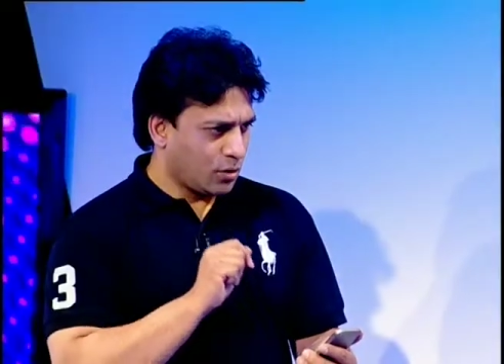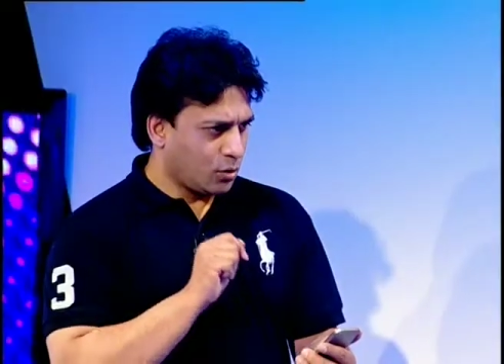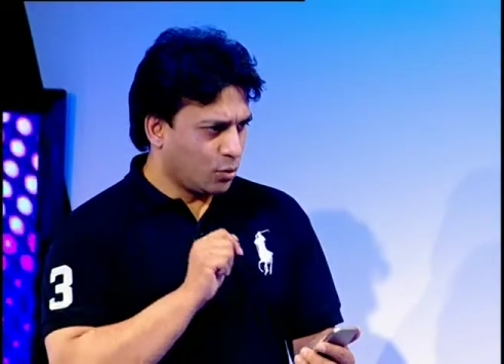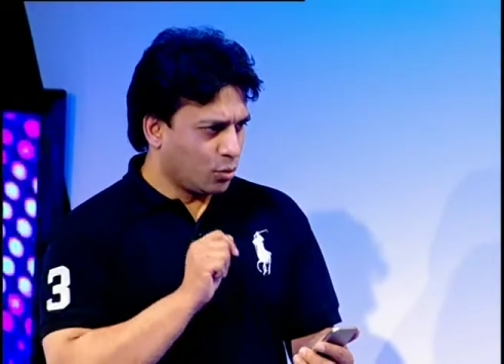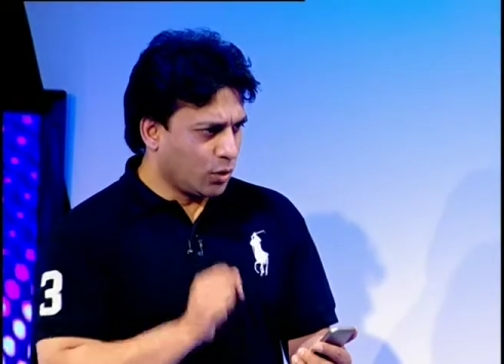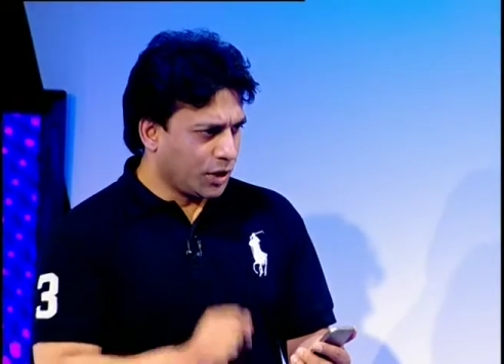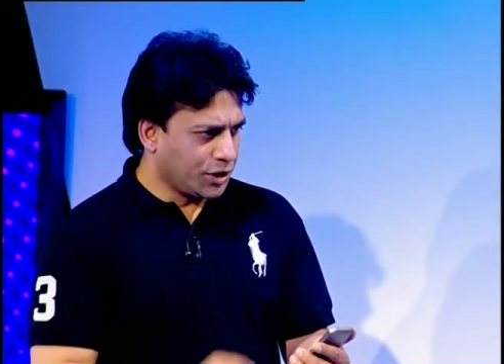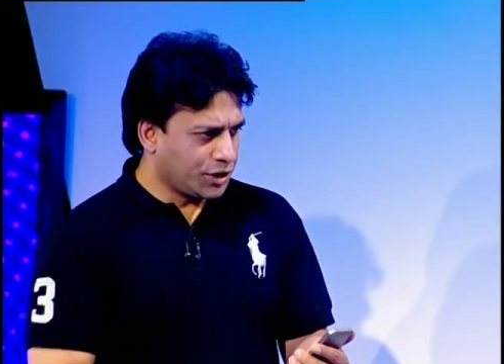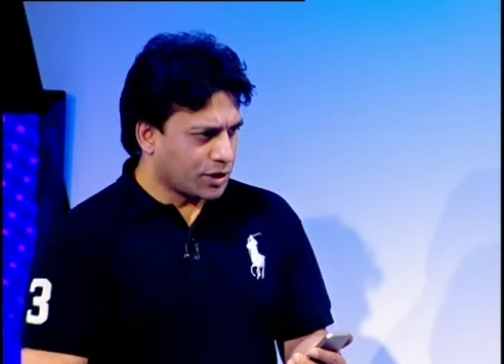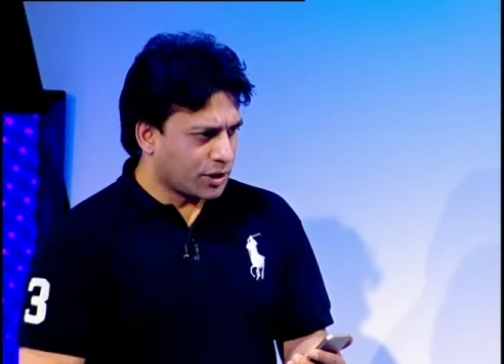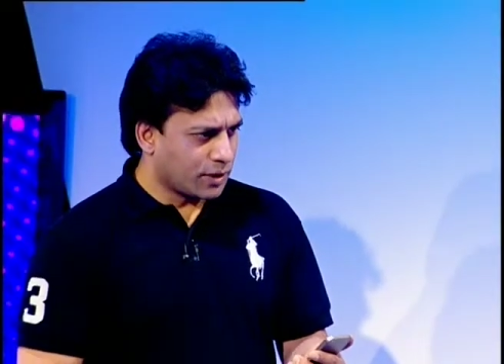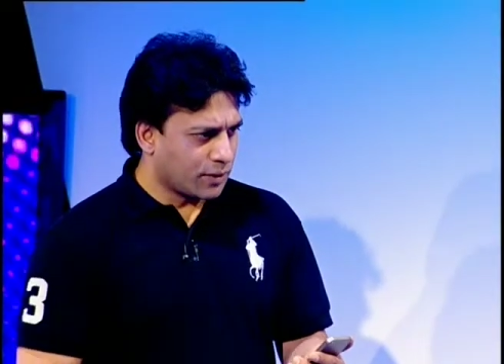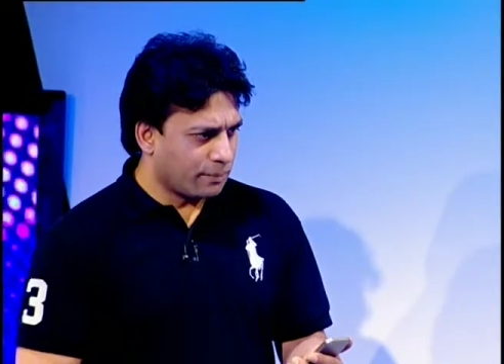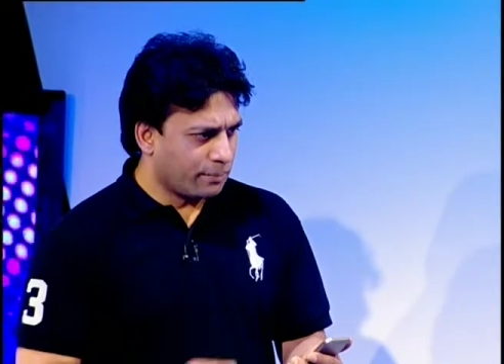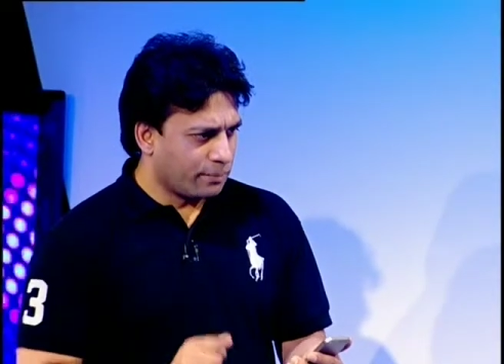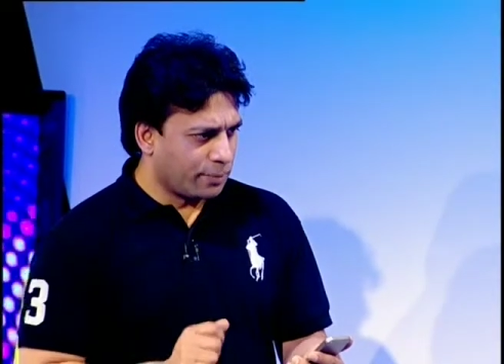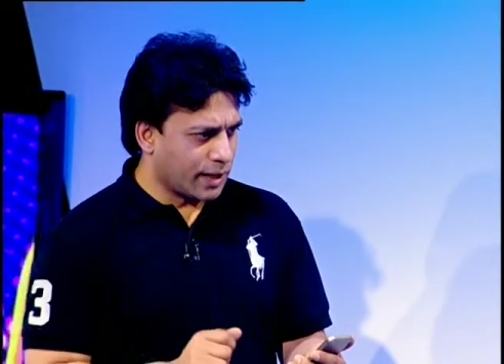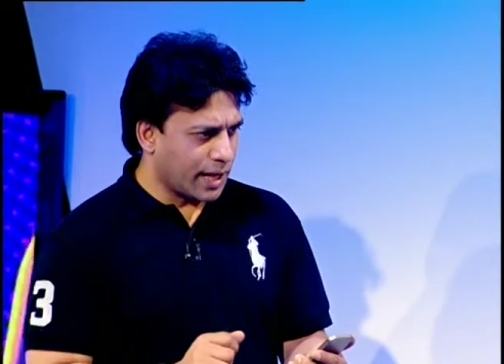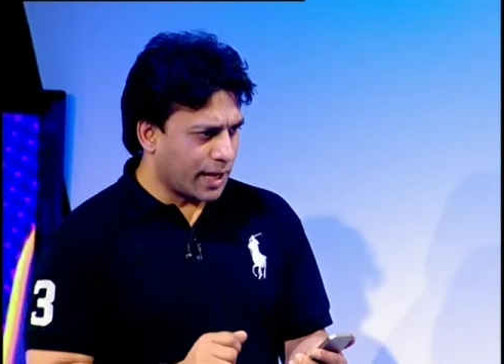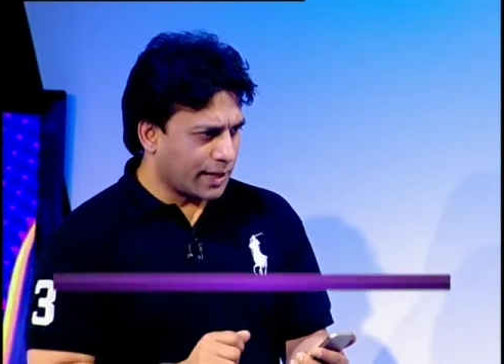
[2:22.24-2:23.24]
which
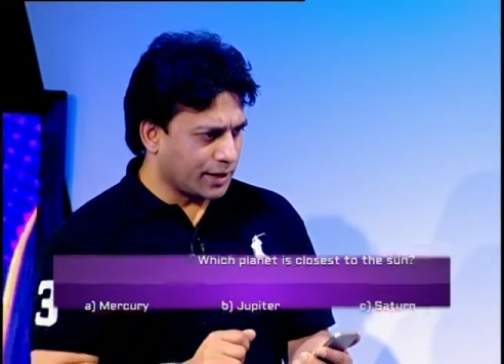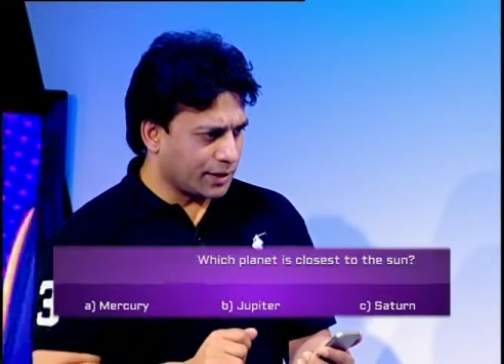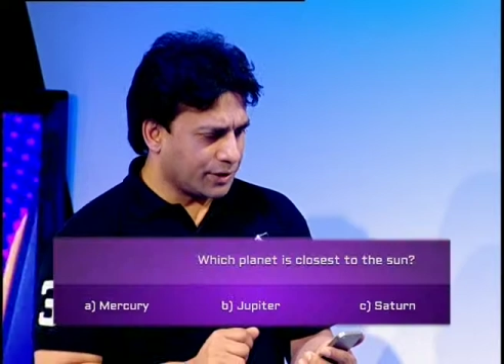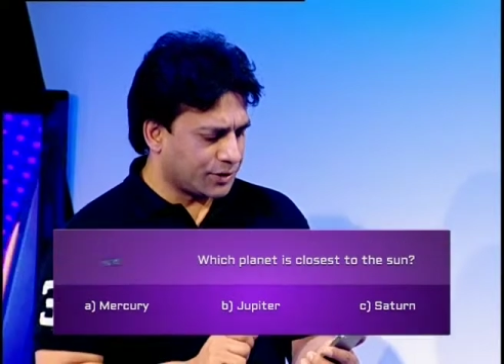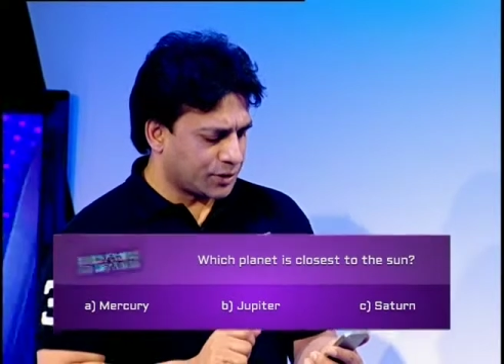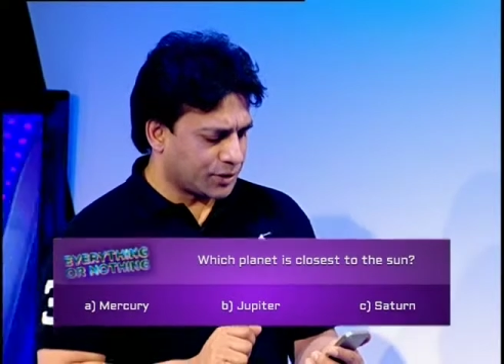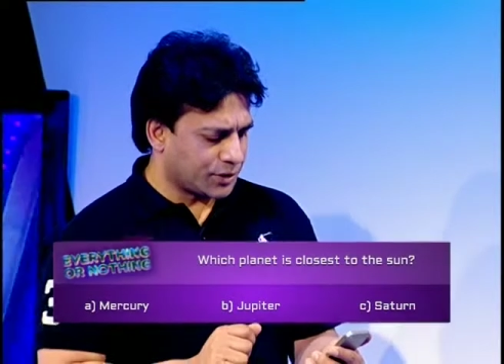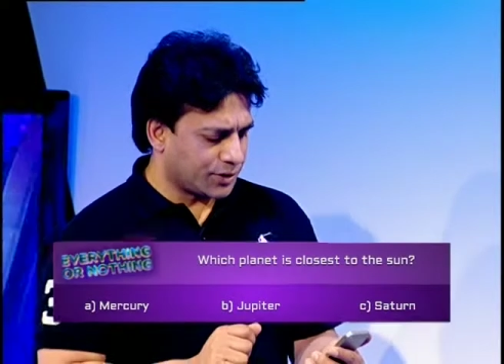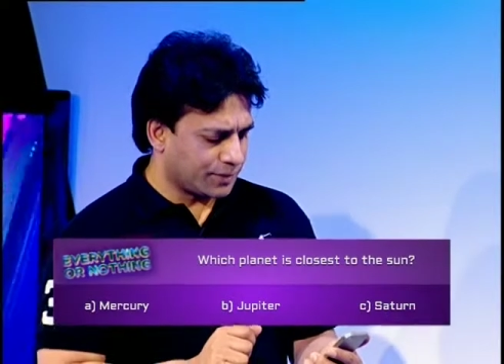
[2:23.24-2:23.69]
planet